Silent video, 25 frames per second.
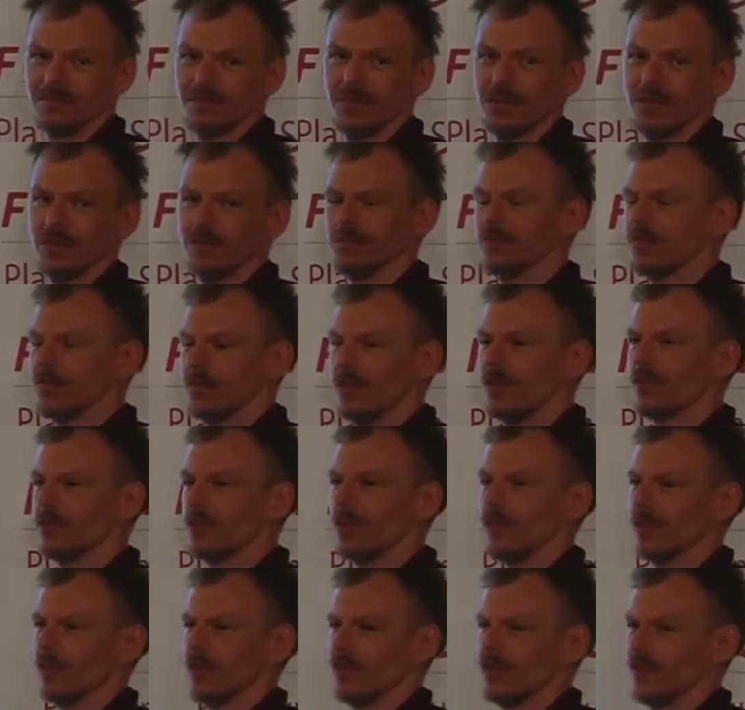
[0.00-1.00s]
But of
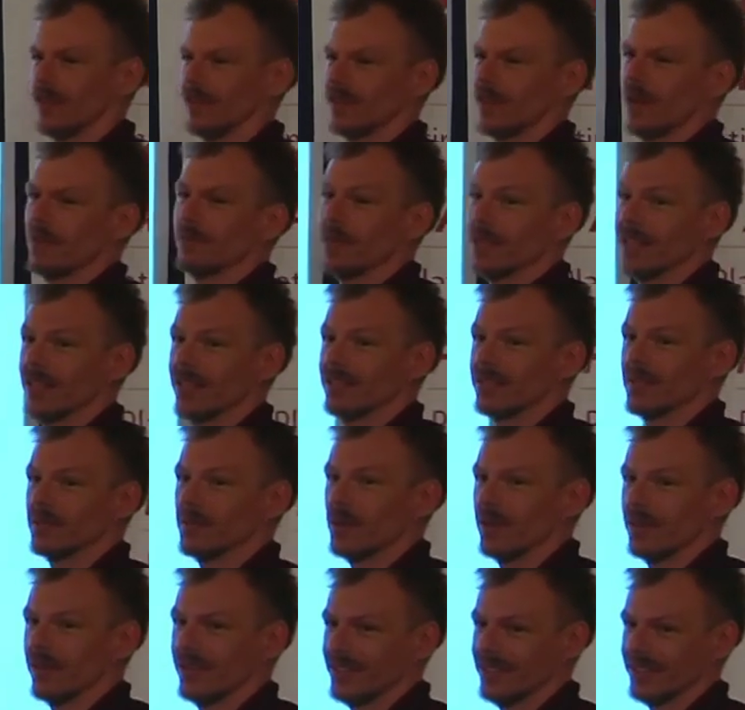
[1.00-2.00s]
course, there's application
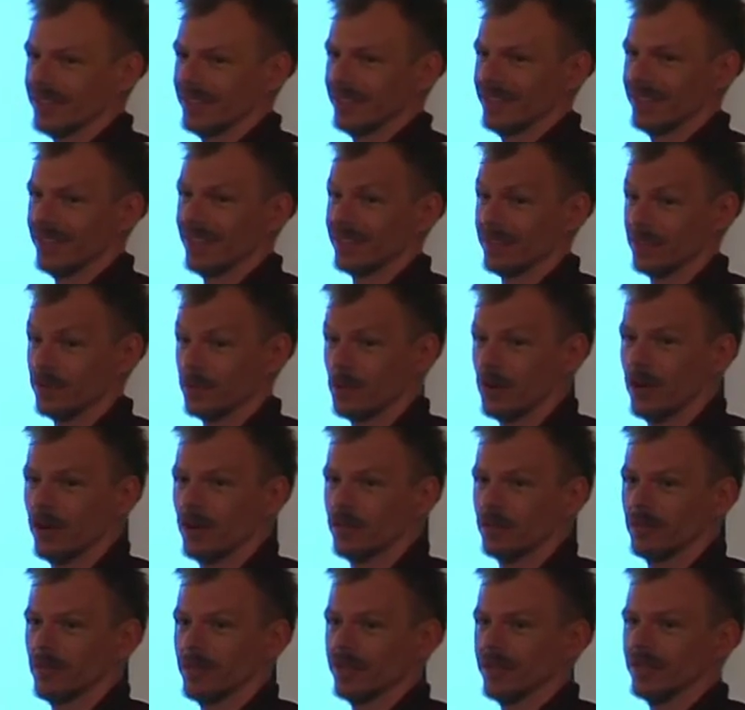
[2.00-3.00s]
where this doesn't
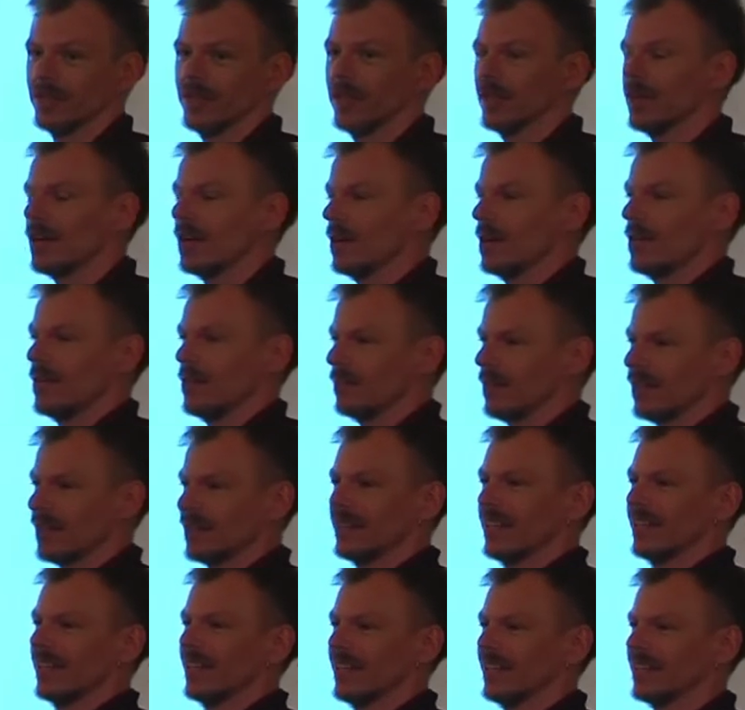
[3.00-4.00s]
work. But
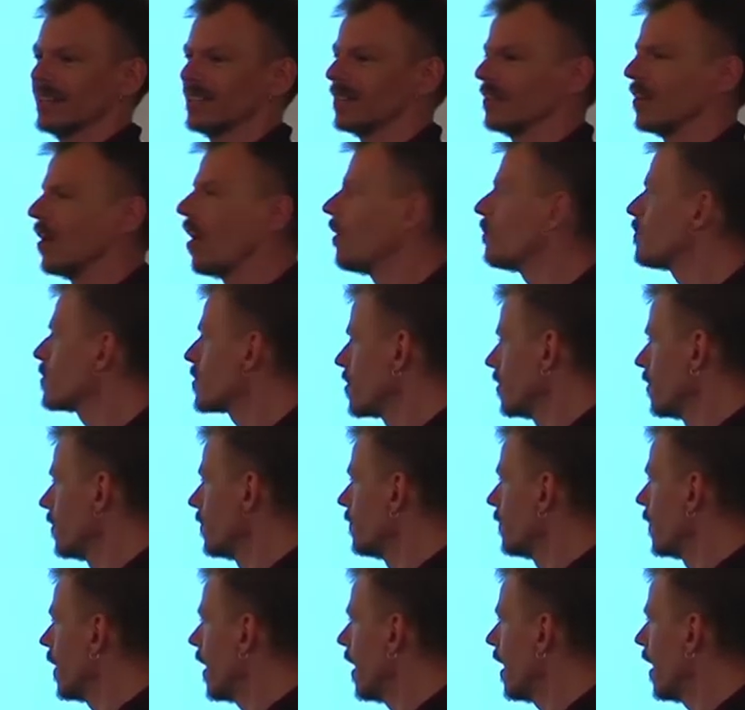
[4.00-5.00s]
it's an option.
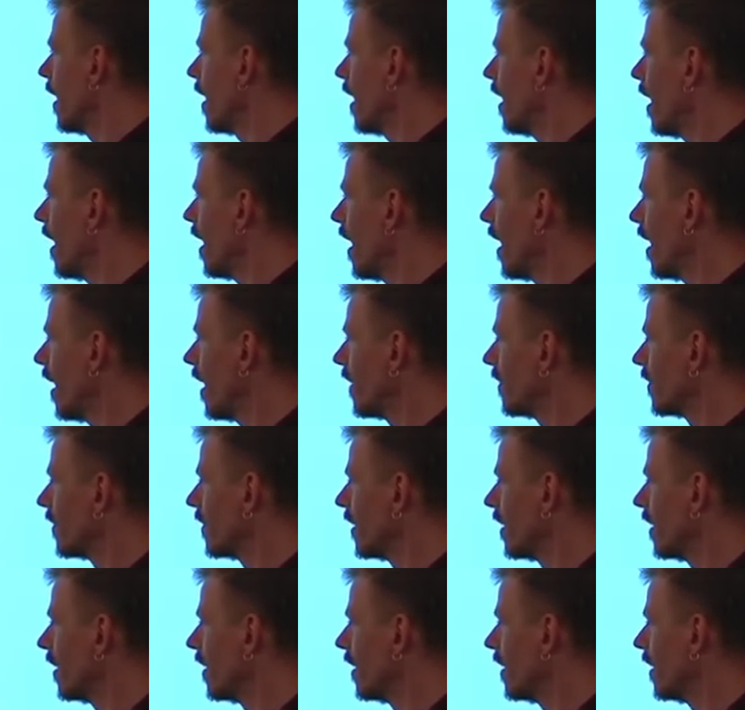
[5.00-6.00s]
And
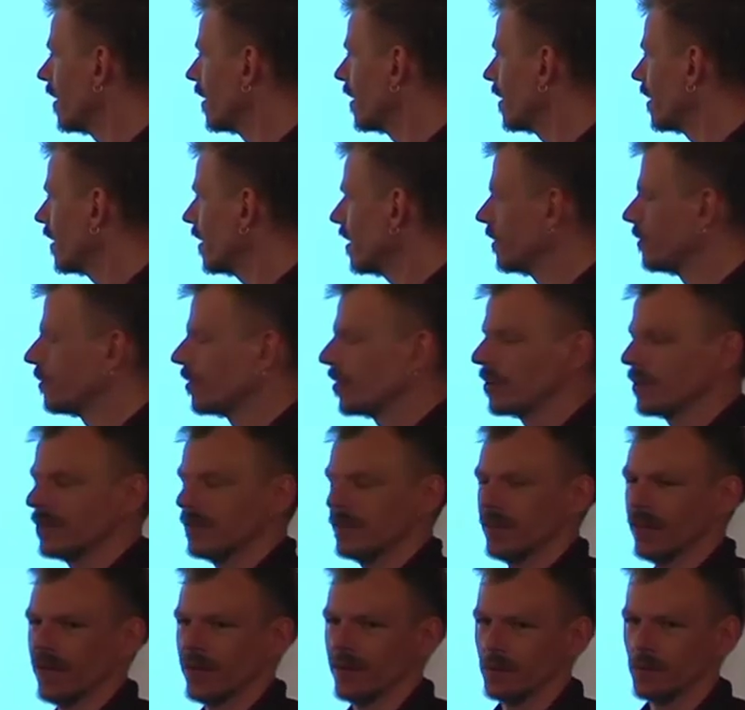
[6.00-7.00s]

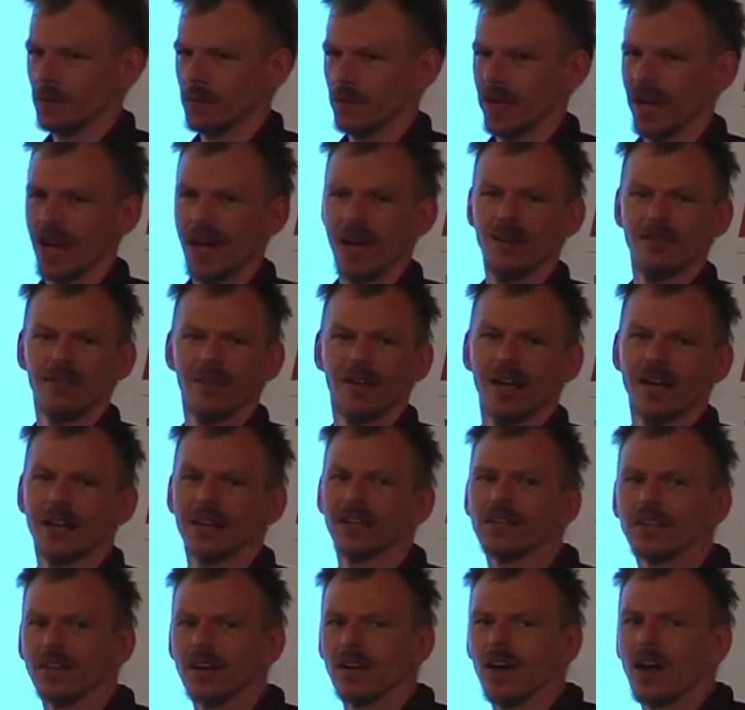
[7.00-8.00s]
we have
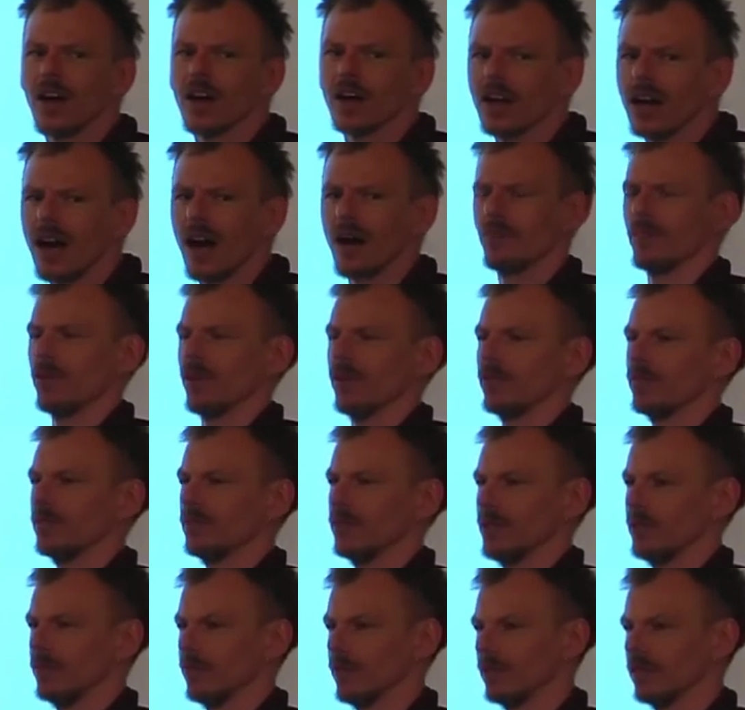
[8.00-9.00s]
like a couple of
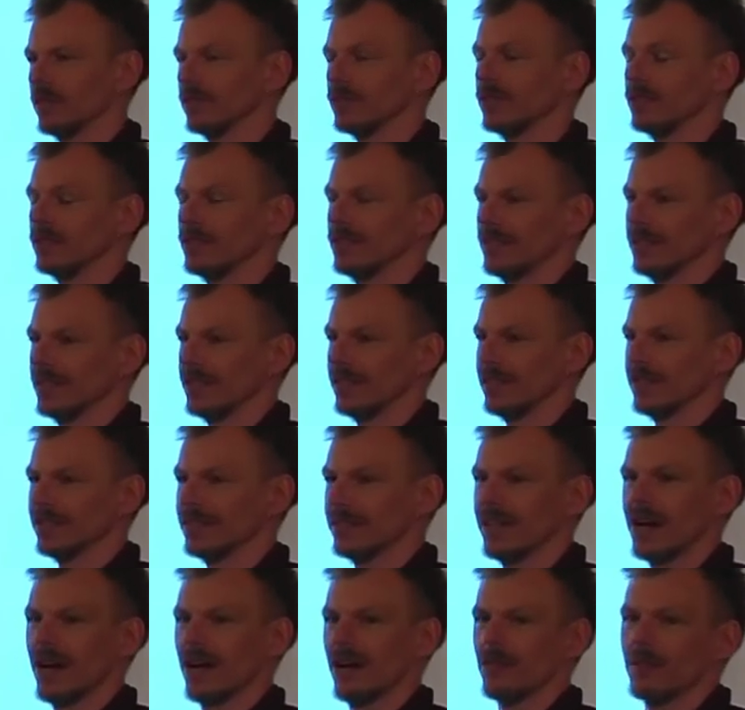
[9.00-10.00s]
people using
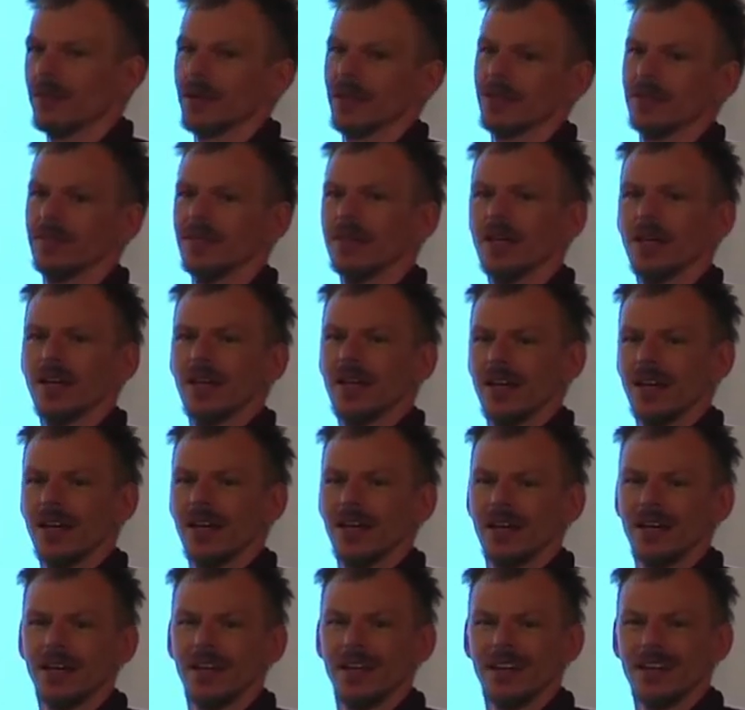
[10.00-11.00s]
this now, but
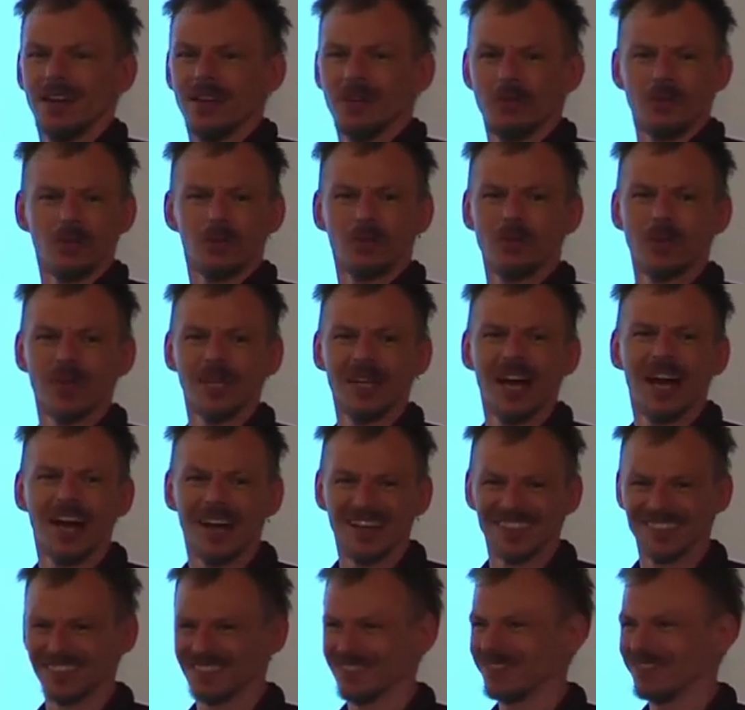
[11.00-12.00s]
it would be
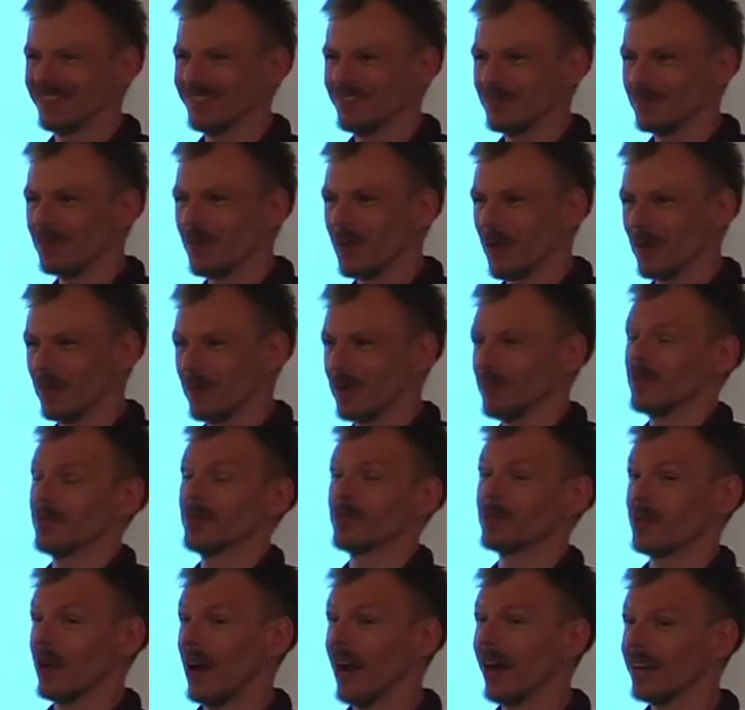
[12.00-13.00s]
nice if more people
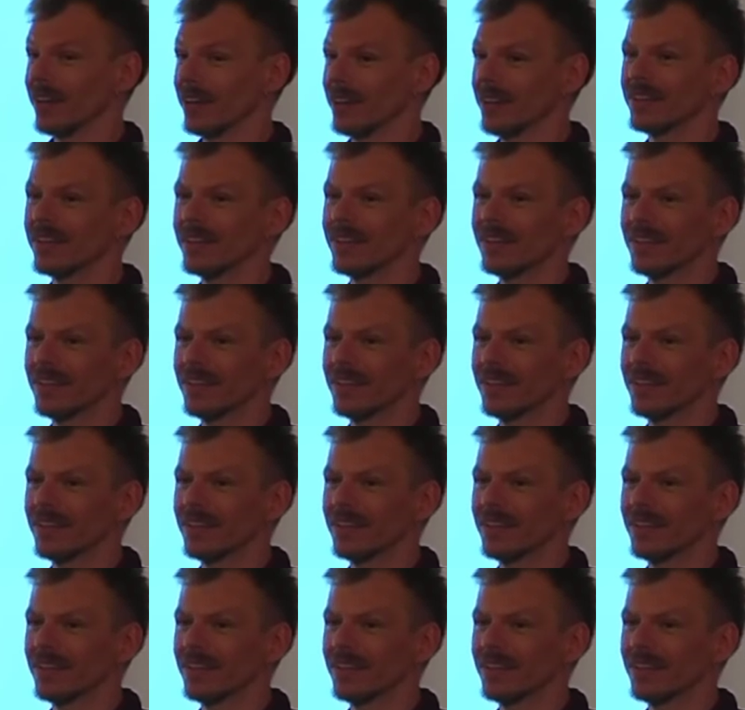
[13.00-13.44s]
tried.